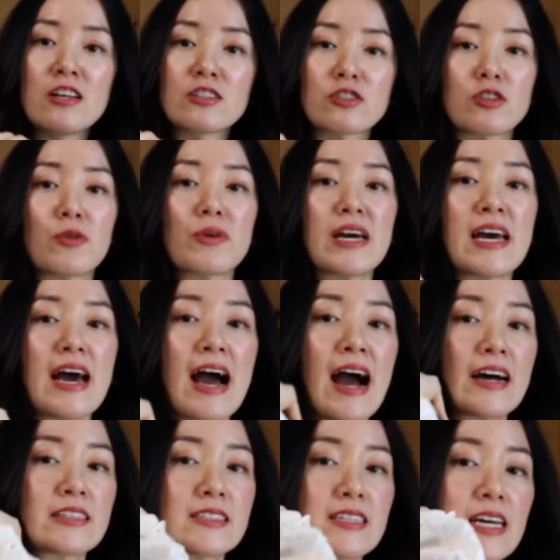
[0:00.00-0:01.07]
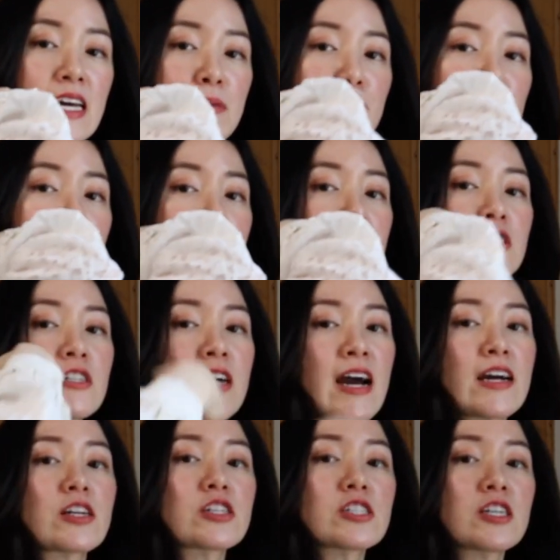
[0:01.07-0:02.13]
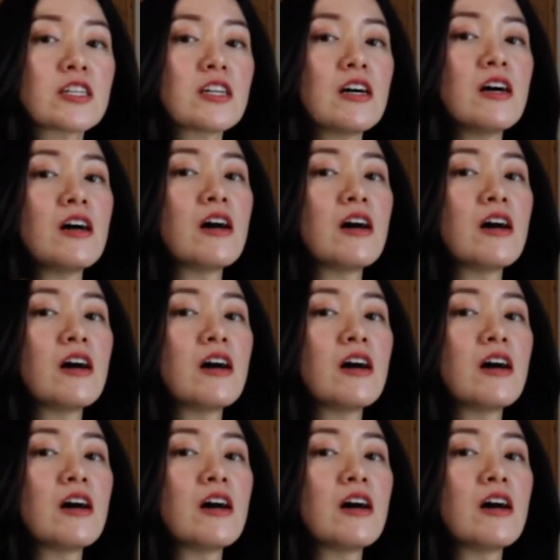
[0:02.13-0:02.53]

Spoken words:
so it adds a protection